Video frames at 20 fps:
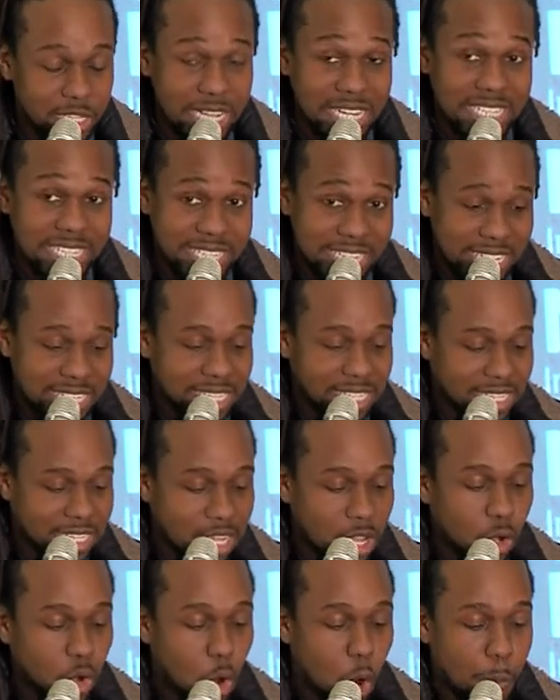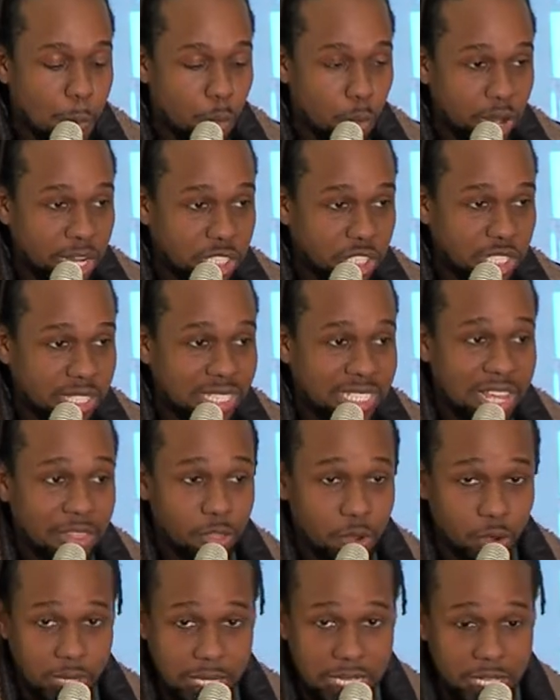assist corporations
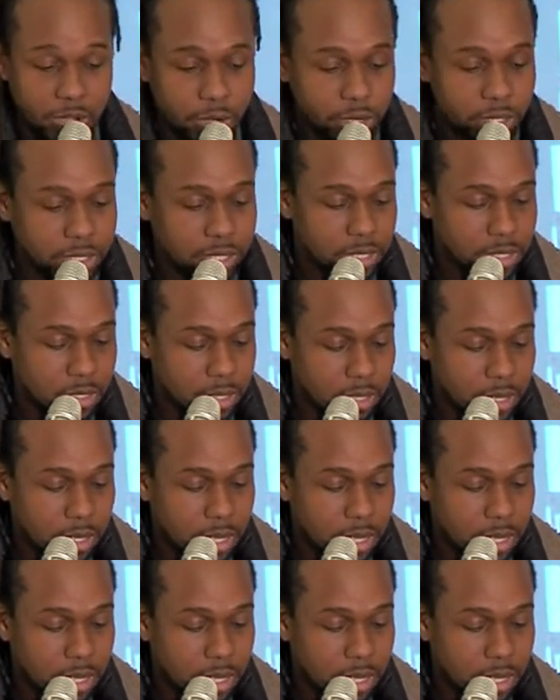and their leaders,